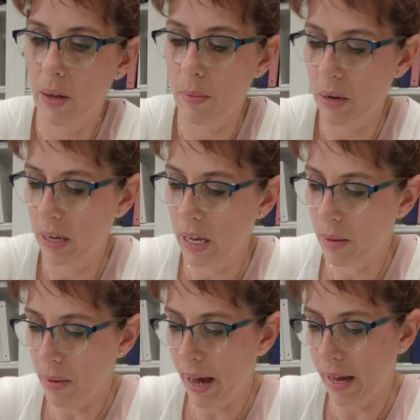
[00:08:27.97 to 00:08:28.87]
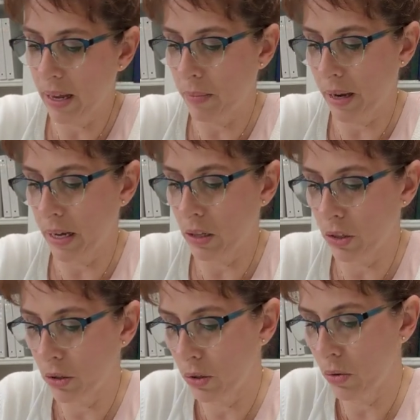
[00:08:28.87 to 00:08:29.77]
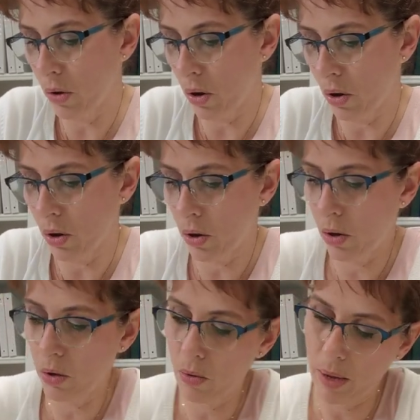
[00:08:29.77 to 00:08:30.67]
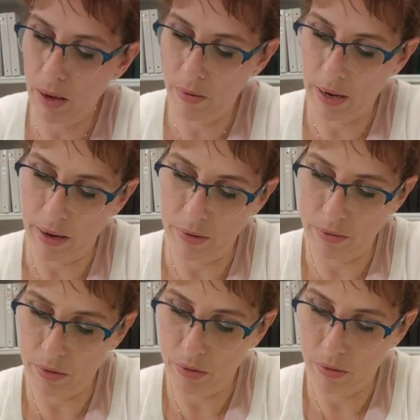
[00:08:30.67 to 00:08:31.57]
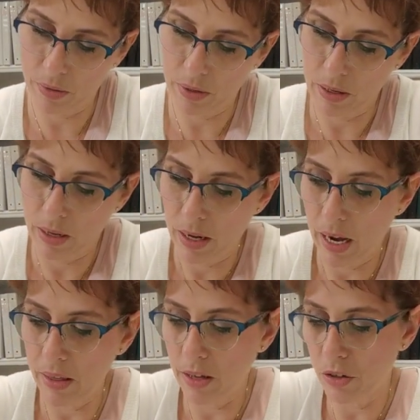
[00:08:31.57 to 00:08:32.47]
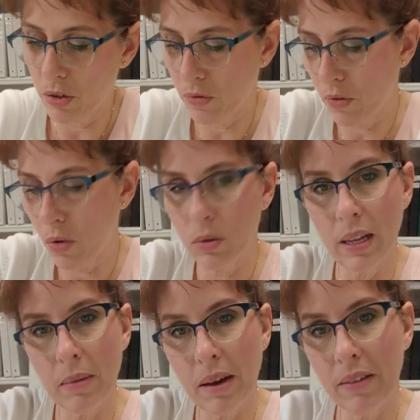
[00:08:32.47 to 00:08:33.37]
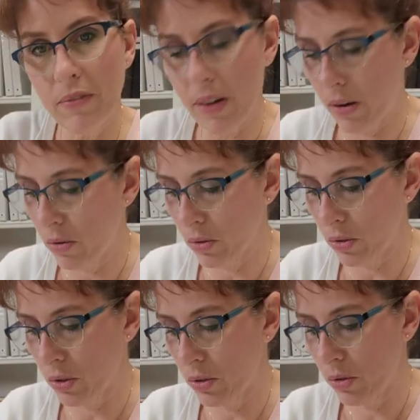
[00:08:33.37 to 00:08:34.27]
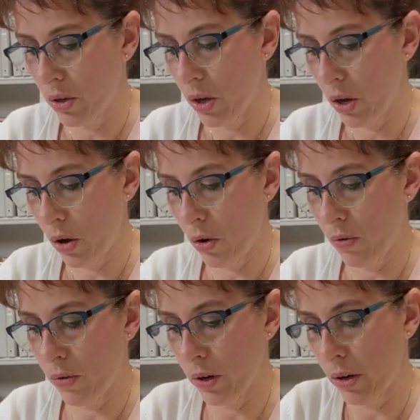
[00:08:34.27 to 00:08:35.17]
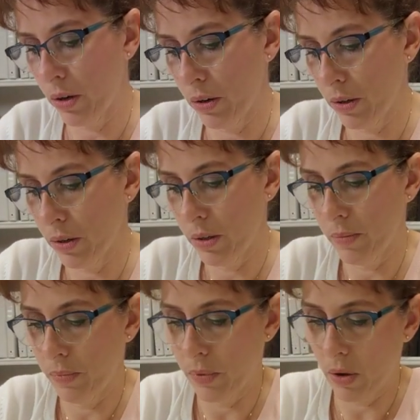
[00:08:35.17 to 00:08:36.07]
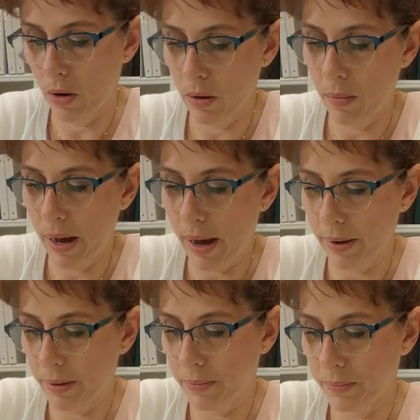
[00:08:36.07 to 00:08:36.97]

I'm going to keep adding my glue all the way around, and then just folding my felt over on the back.